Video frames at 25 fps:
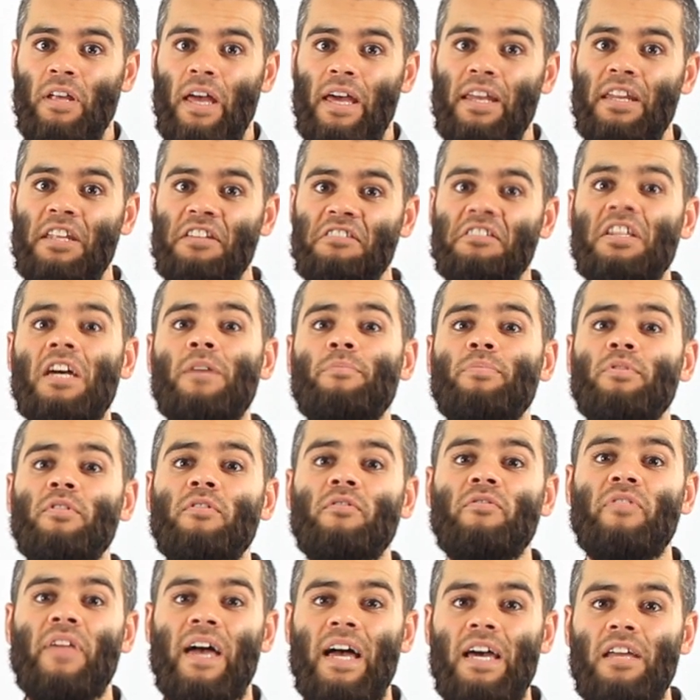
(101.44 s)
An example
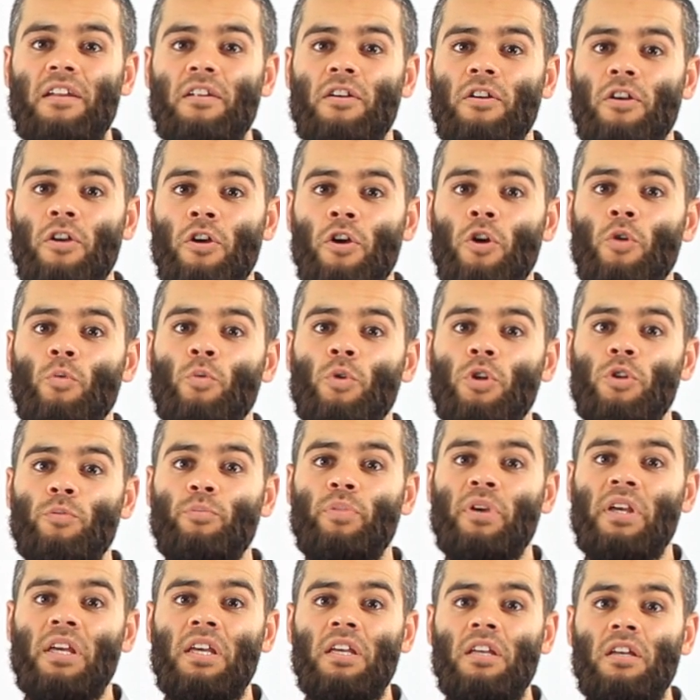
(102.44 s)
of that would
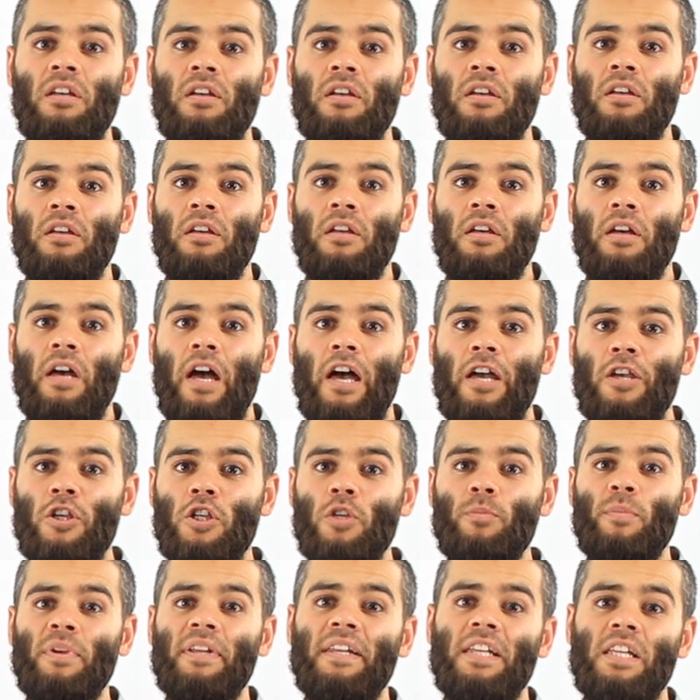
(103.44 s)
be a
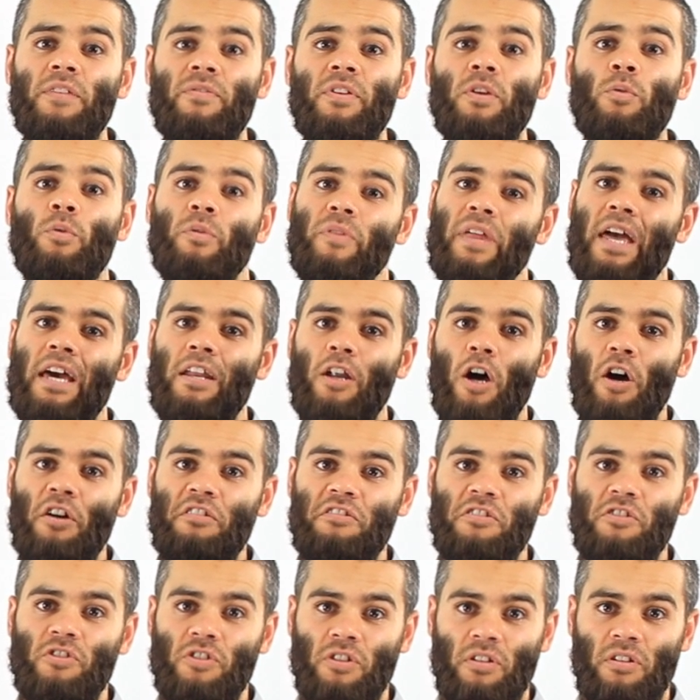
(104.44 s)
human living without
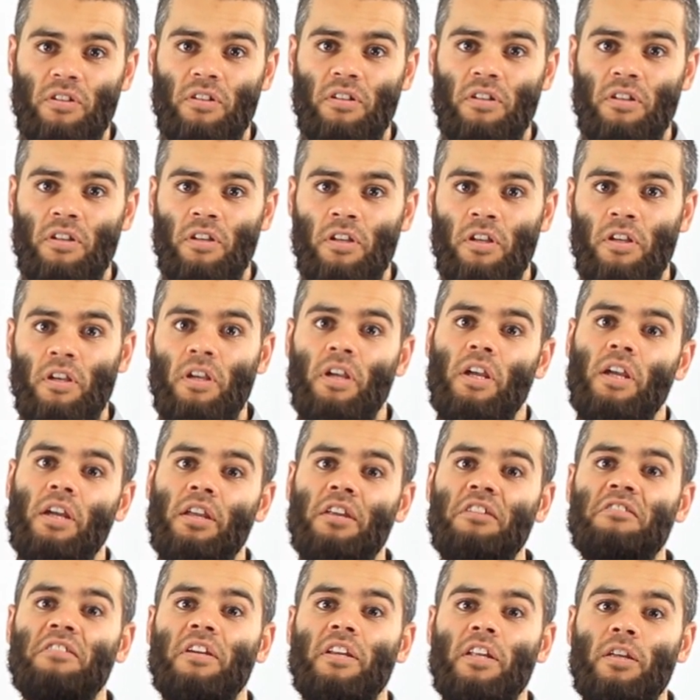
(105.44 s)
oxygen. It
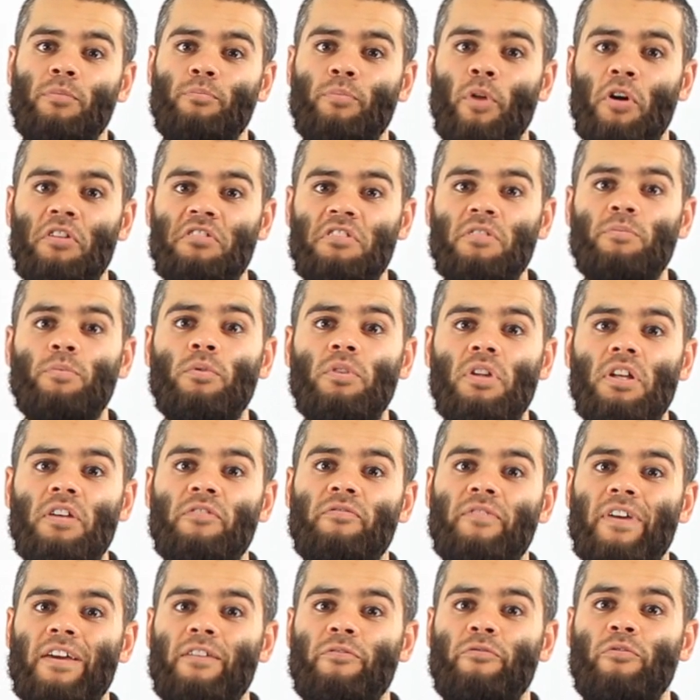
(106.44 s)
is an impossible
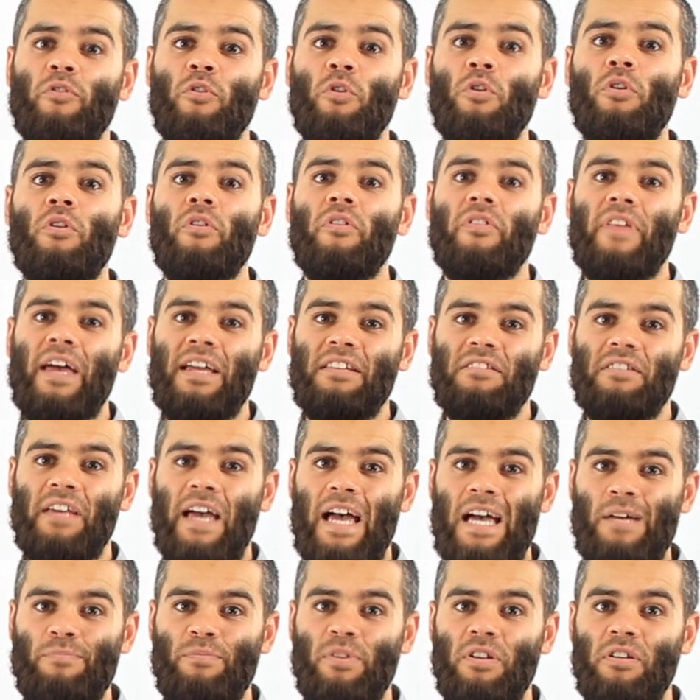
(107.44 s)
event for that to
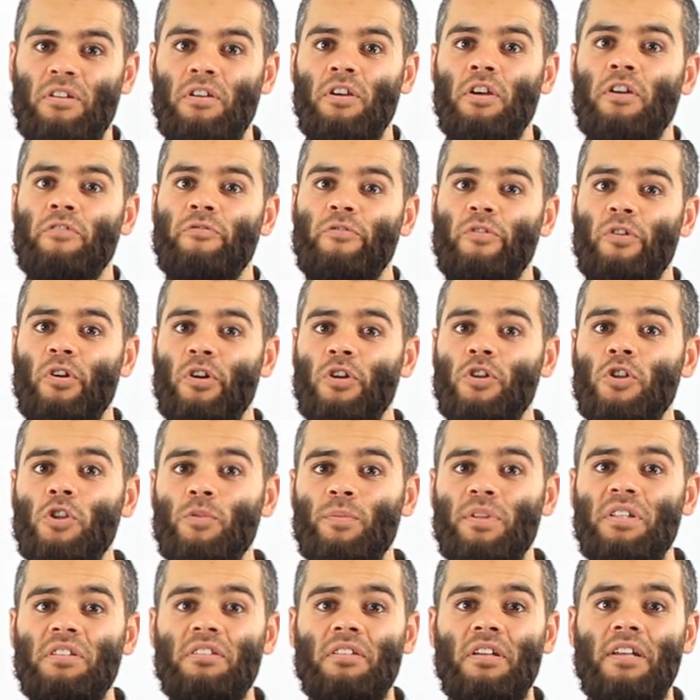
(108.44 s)
happen, for a
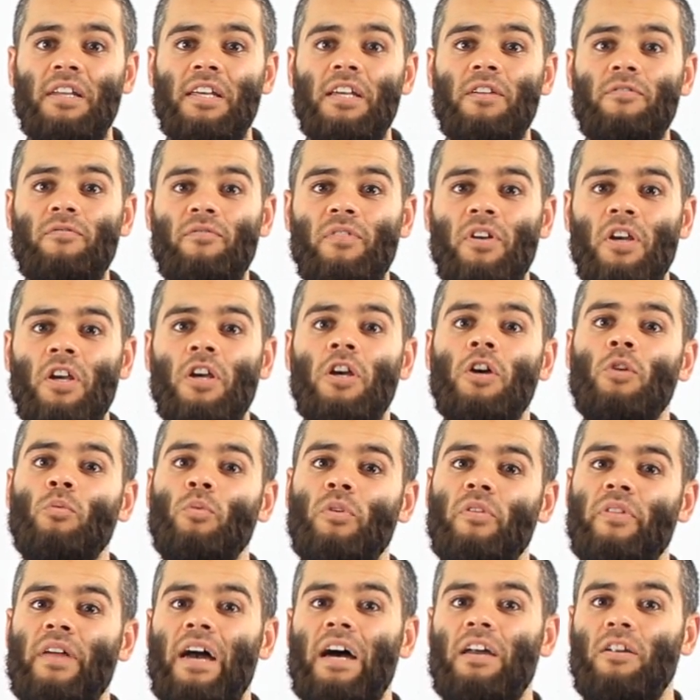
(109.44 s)
human to live
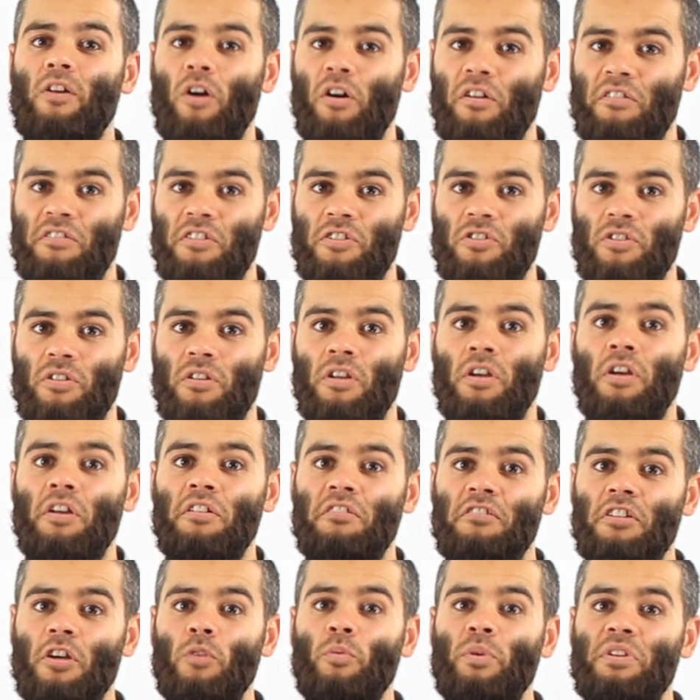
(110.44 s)
without oxygen.
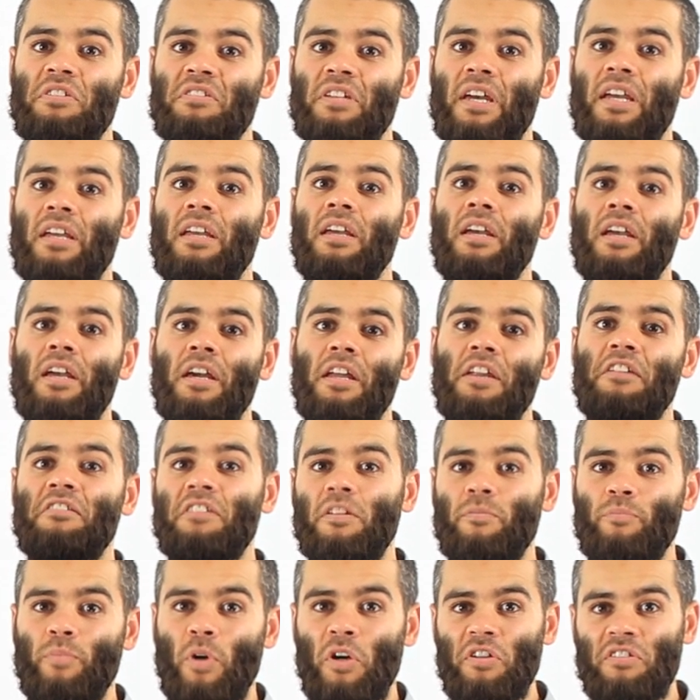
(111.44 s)
So we say it is
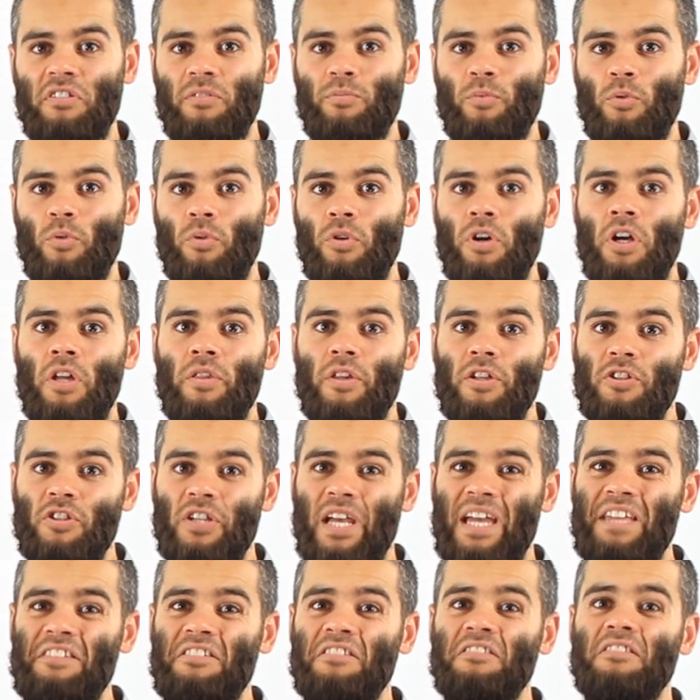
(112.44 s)
impossible. The
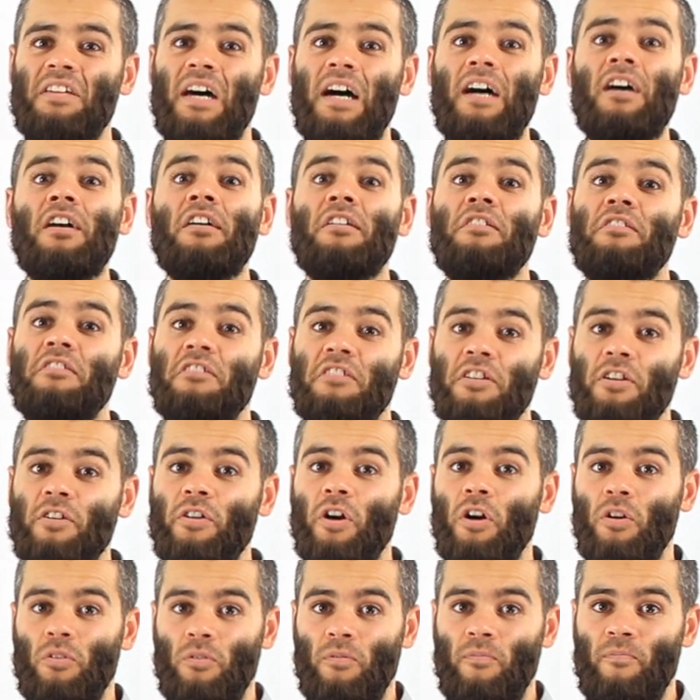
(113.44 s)
chances are
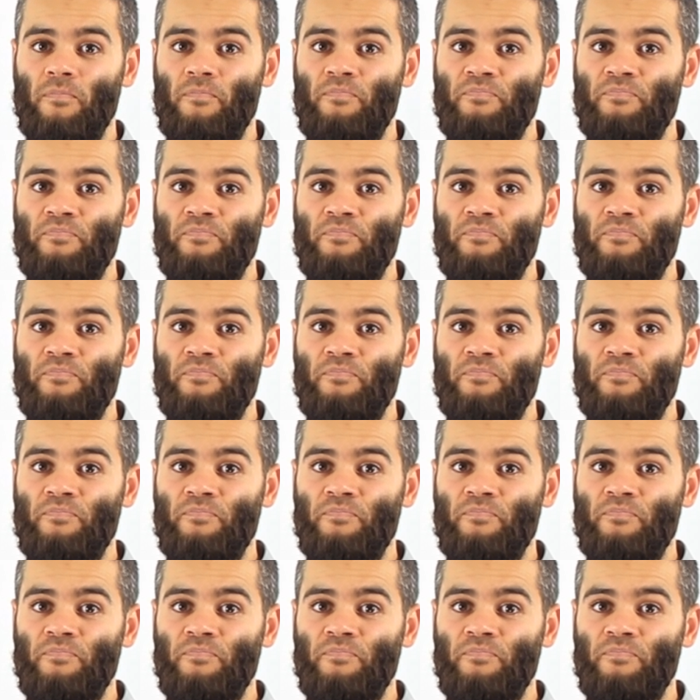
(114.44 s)
zero.